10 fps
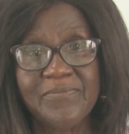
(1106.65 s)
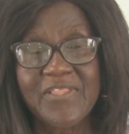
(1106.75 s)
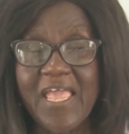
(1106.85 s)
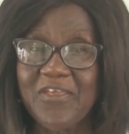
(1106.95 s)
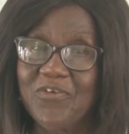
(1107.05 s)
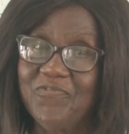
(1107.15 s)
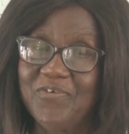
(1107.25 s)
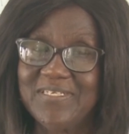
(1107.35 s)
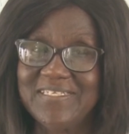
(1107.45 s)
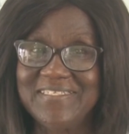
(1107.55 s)
Thank you
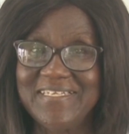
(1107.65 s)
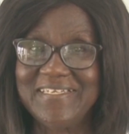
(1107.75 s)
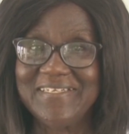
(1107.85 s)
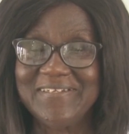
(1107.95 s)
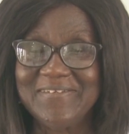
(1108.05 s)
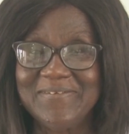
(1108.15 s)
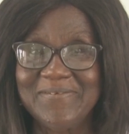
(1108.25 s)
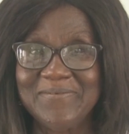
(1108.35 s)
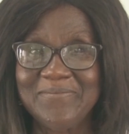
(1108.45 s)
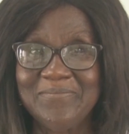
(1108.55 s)
for the day.
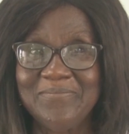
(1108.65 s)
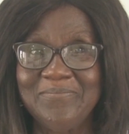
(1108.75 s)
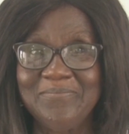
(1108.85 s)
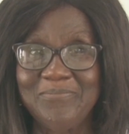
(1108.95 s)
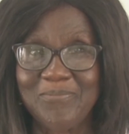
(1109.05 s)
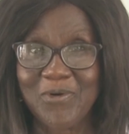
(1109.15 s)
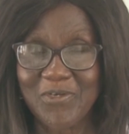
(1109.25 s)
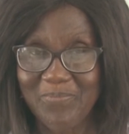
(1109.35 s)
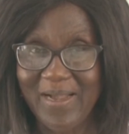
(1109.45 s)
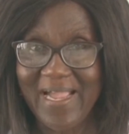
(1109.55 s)

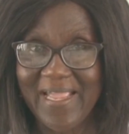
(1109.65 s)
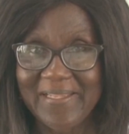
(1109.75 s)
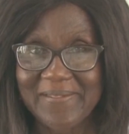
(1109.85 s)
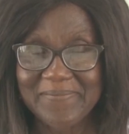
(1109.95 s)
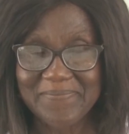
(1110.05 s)
Goodbye.